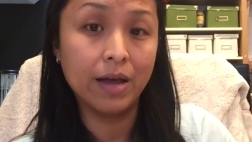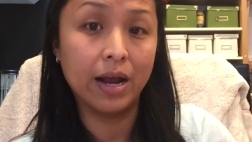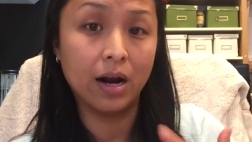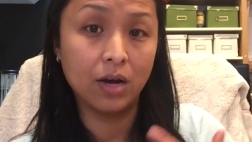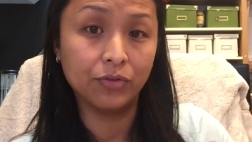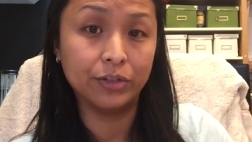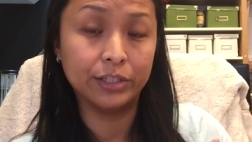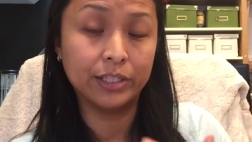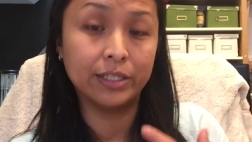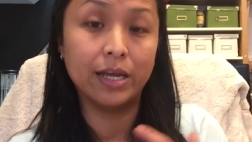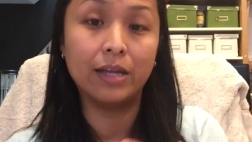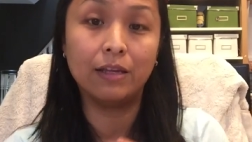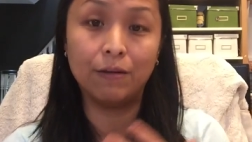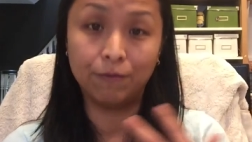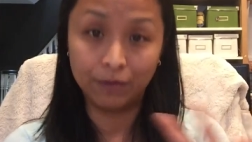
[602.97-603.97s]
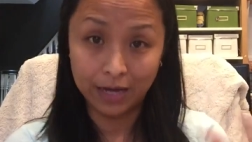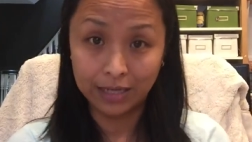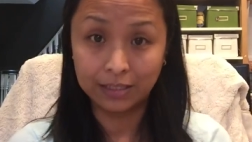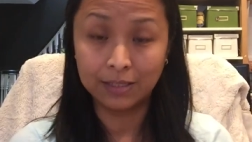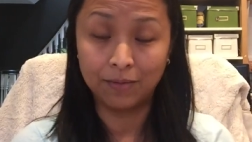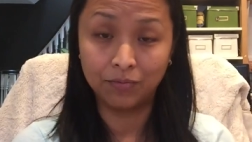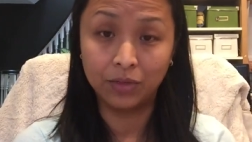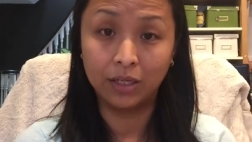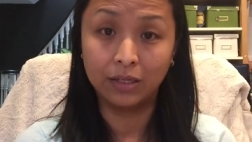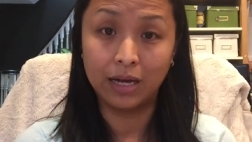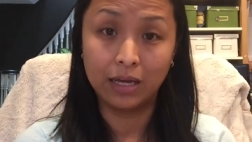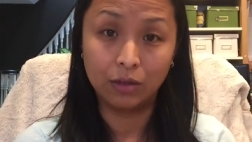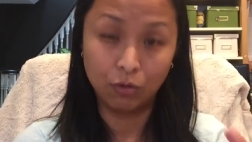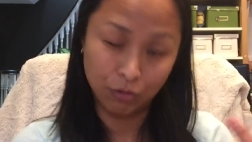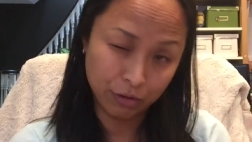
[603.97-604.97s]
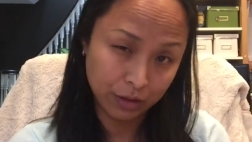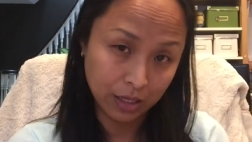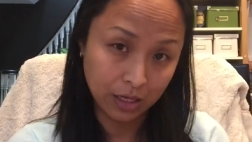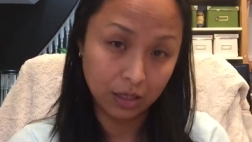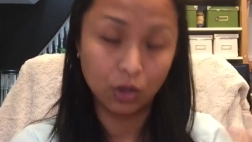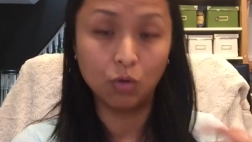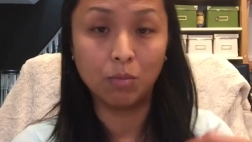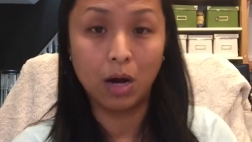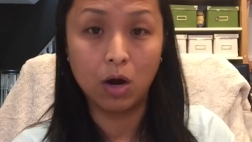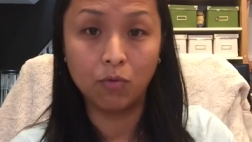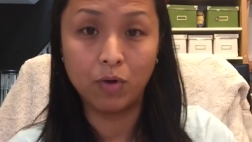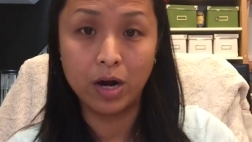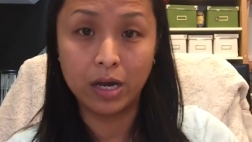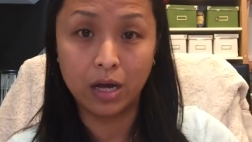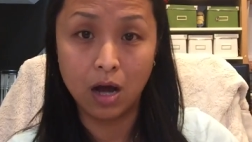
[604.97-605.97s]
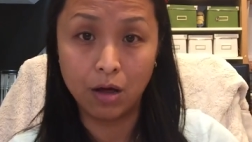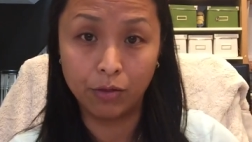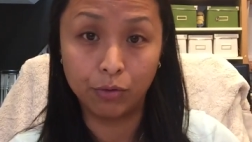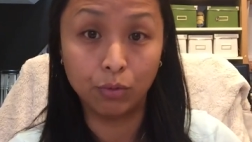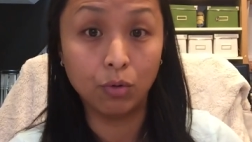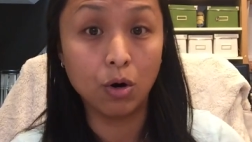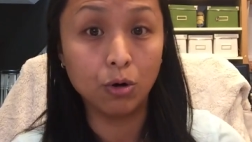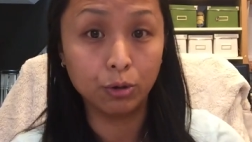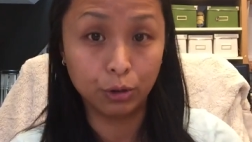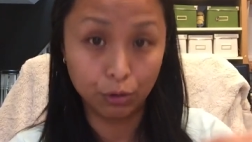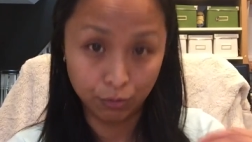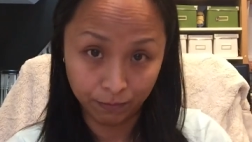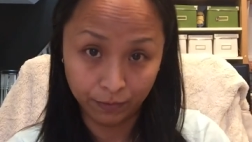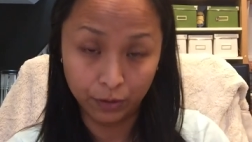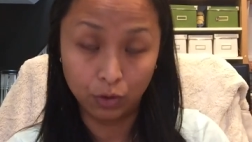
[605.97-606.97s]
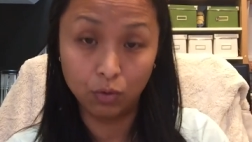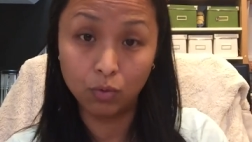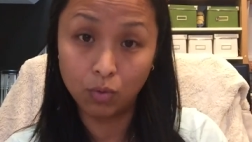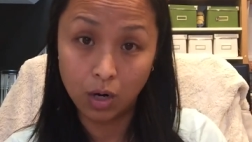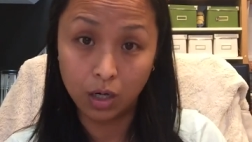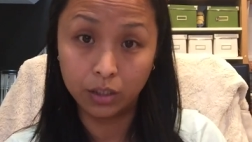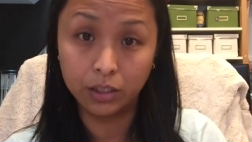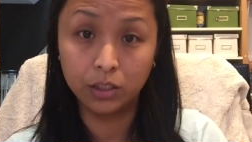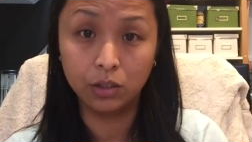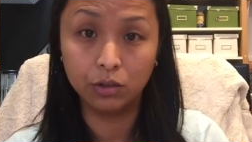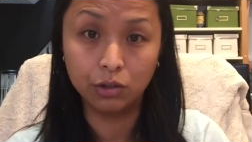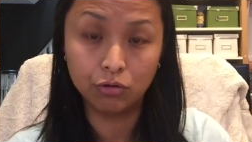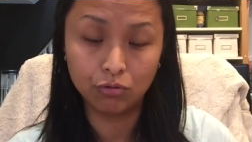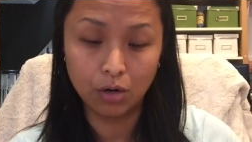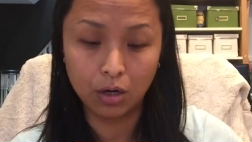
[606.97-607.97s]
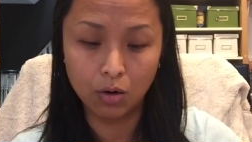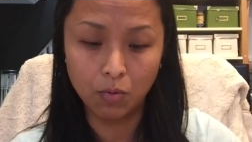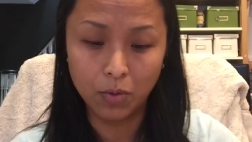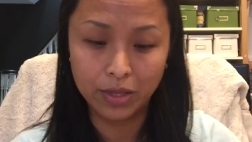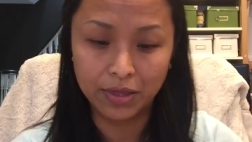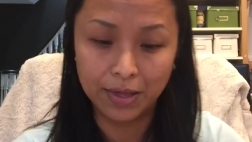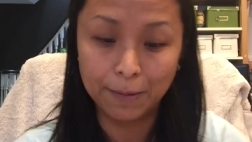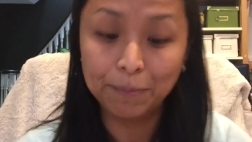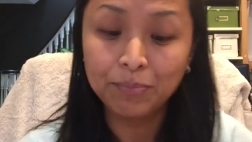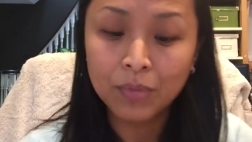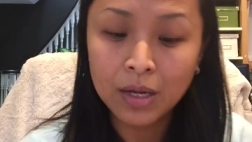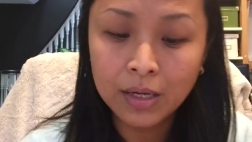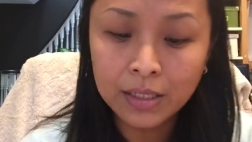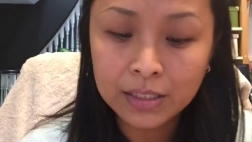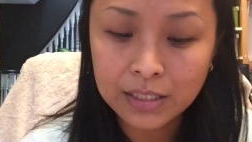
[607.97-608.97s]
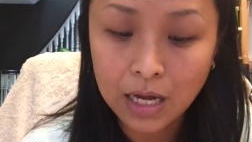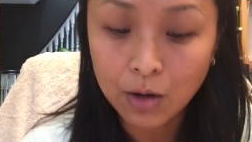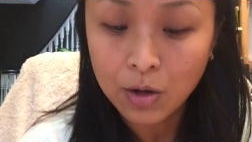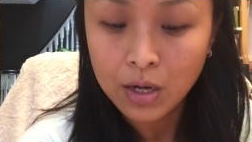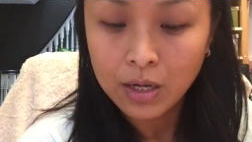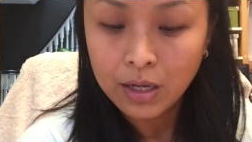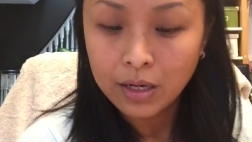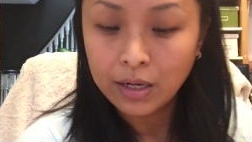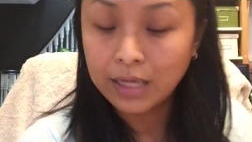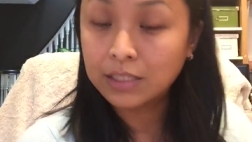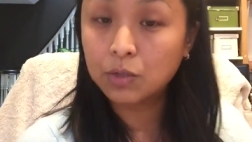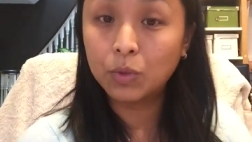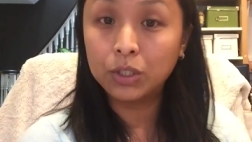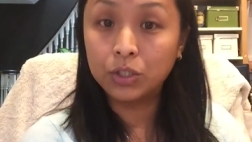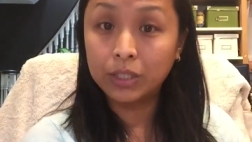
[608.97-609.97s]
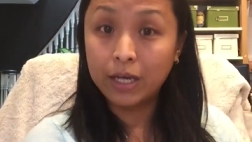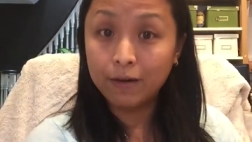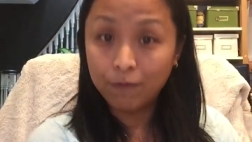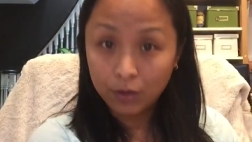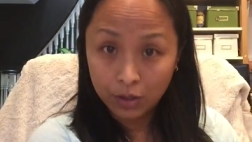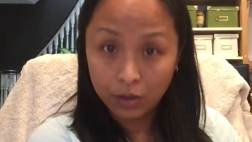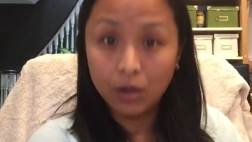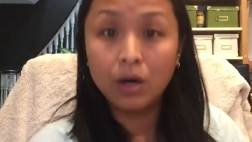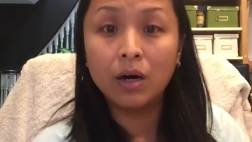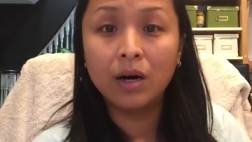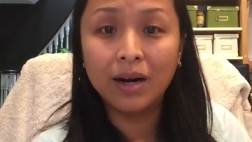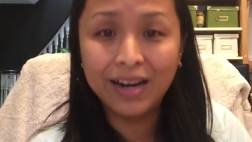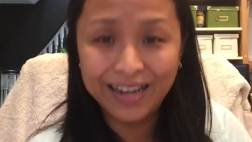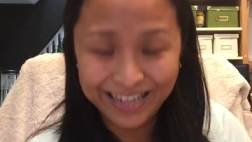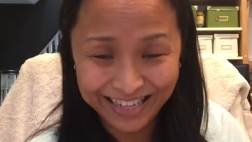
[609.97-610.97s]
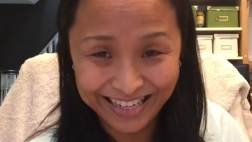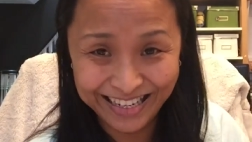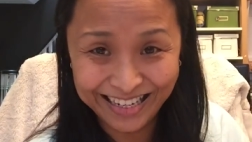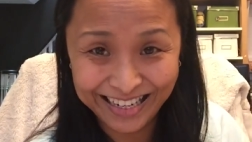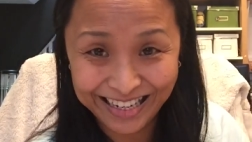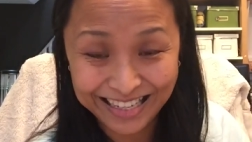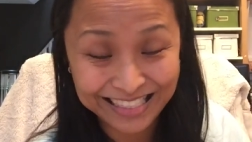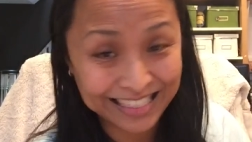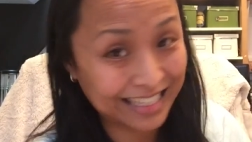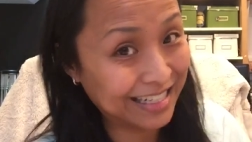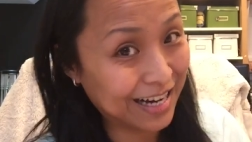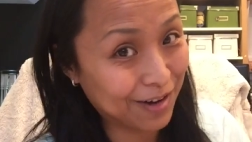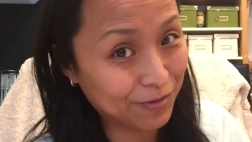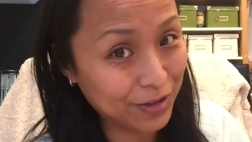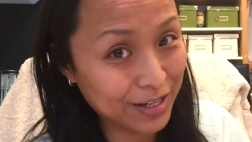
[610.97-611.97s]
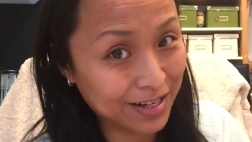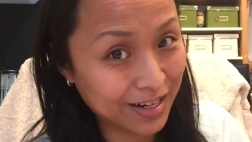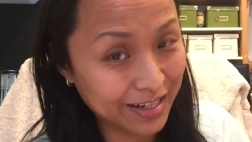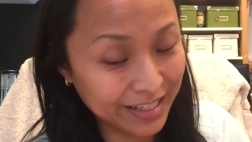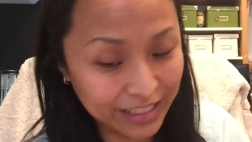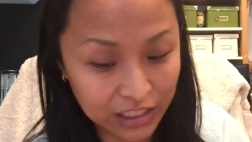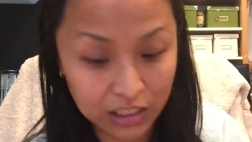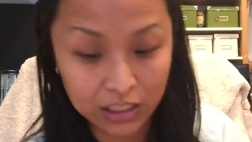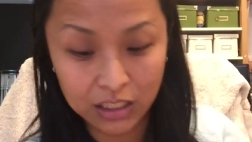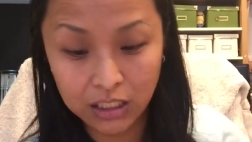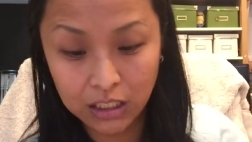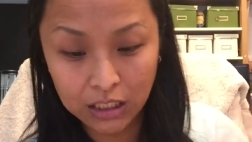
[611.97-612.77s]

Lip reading: and understand if that's something that you think you might already gone through, or if you are still struggle with it. So lesson 1 today for lesson of reincarnation.